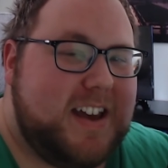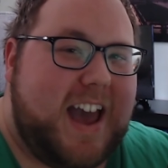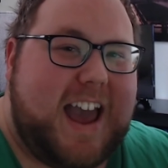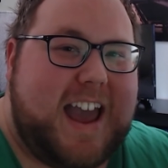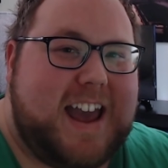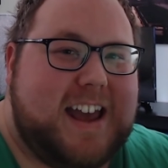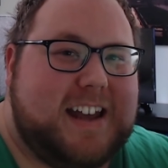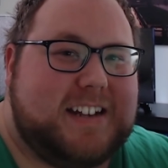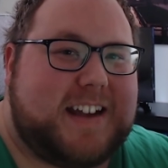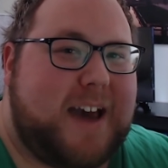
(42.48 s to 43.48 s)

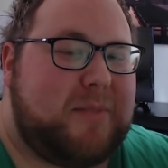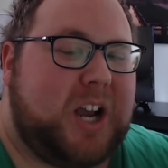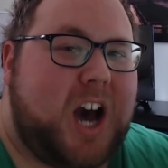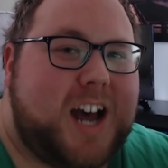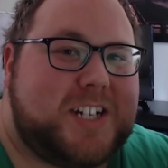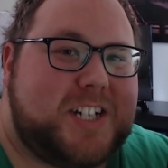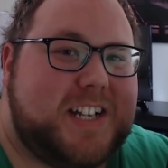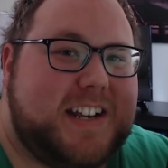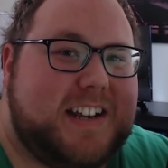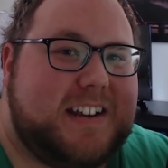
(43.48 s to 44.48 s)
and
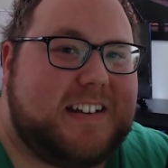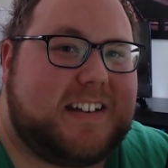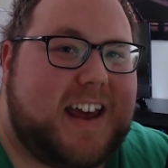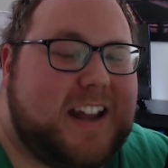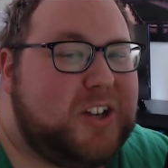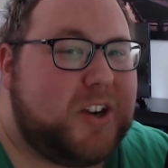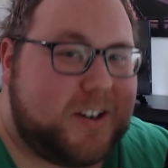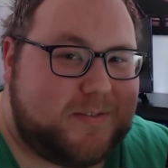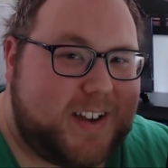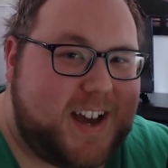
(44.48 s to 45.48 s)
Tamagotchis and
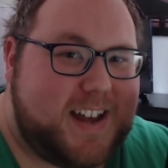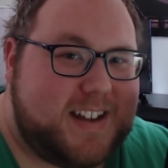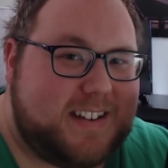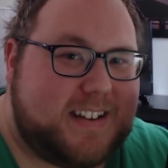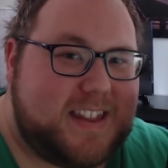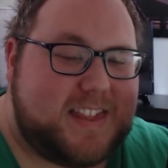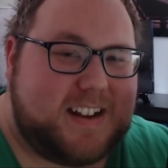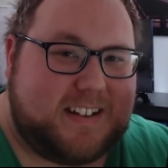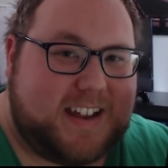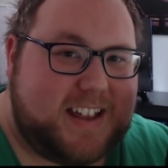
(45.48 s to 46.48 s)
Nerf guns and
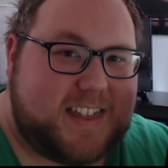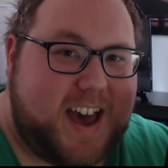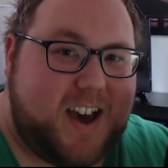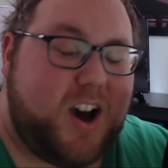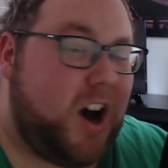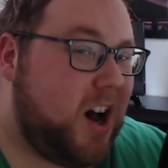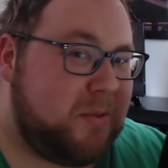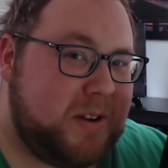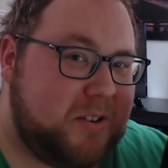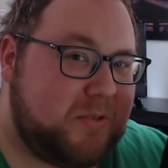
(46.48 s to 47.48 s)
things like that. Hot
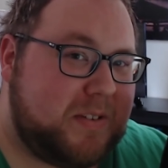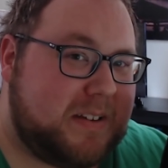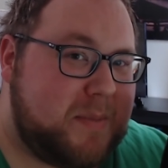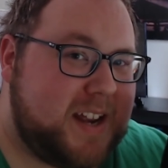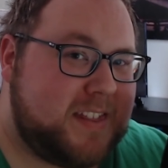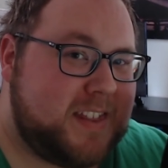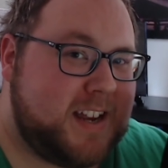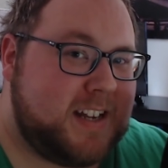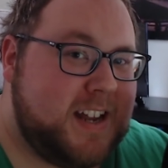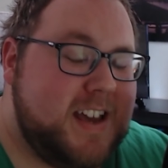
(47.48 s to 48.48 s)
Wheels was a big
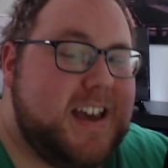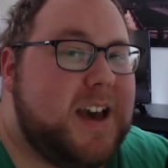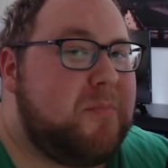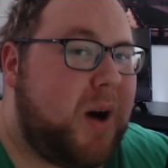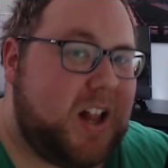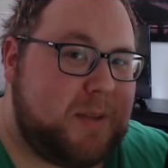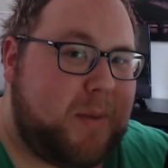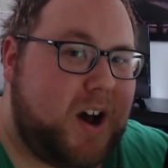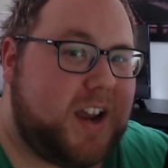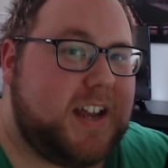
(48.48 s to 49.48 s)
thing, and Polly
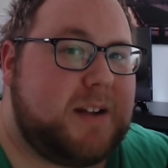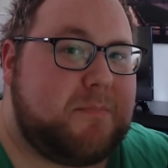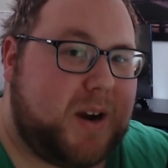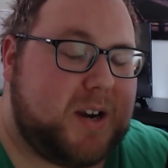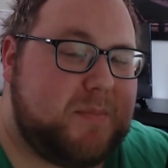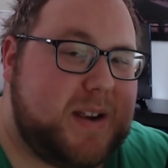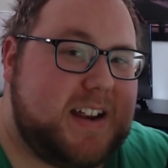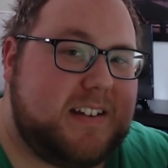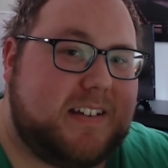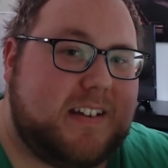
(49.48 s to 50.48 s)
Pocket and
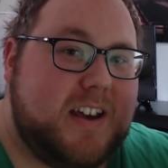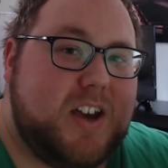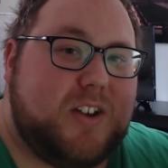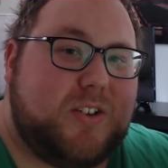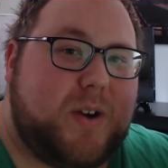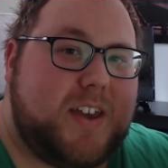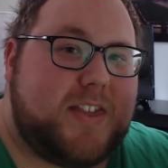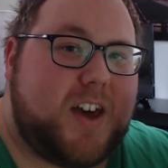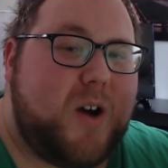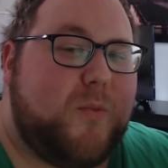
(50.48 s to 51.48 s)
Barbies. So I
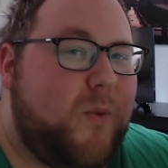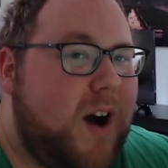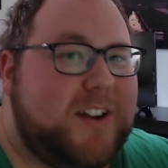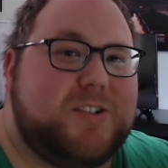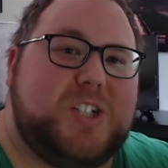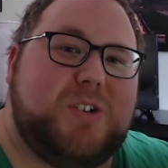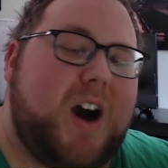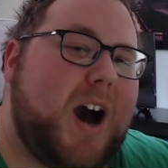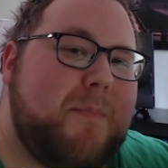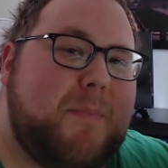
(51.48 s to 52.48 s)
thought, why don't you
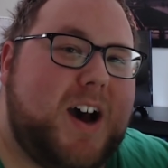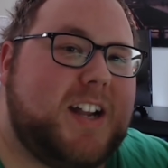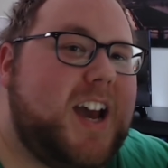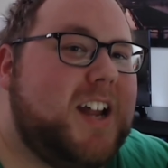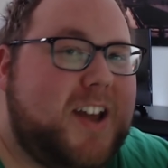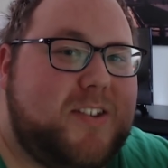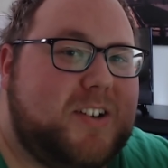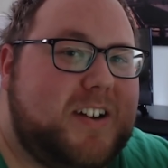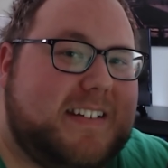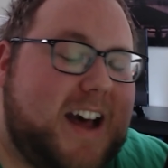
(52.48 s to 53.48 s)
hop on another
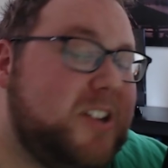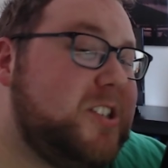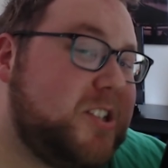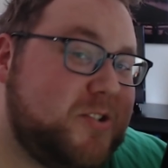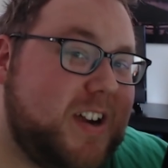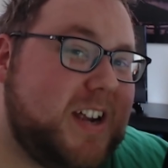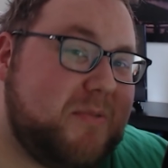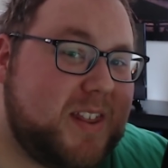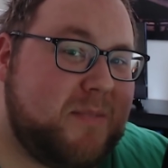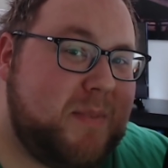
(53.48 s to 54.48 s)
nostalgic train
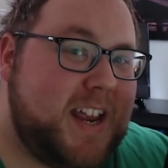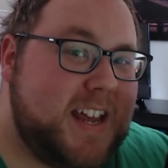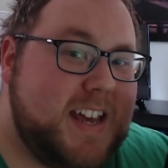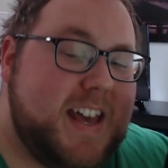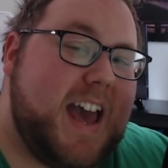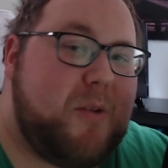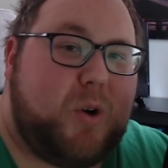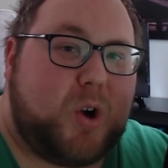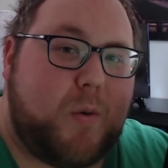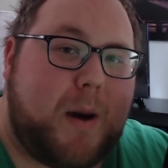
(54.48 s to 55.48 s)
with me? And we'll
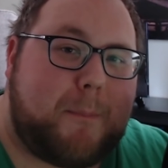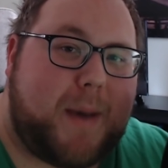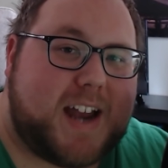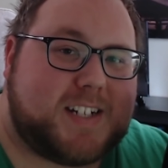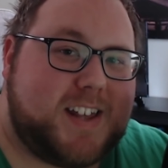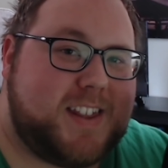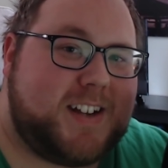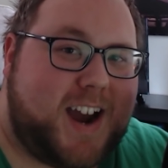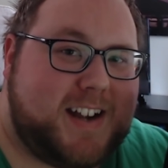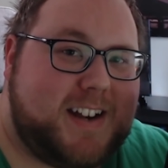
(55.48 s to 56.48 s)
go on back to the
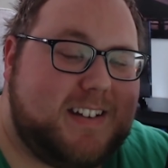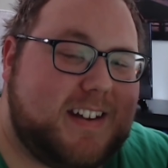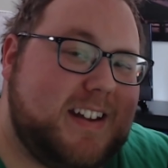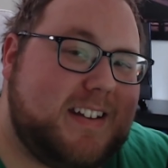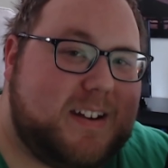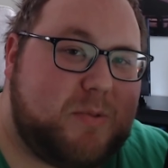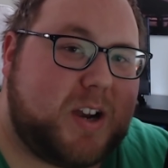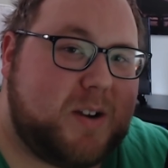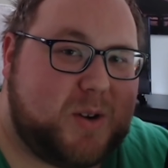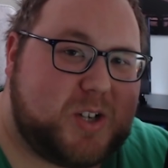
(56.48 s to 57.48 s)
90s and see what
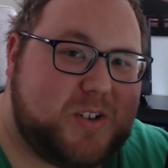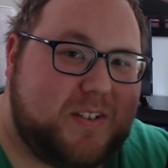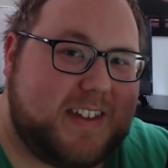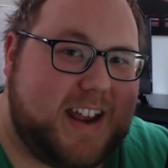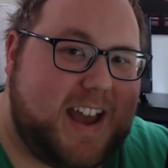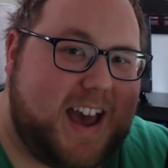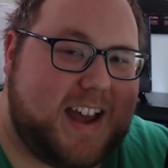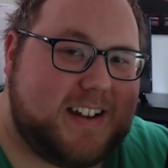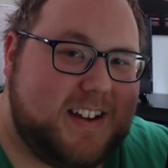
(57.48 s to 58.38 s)
commercials they had.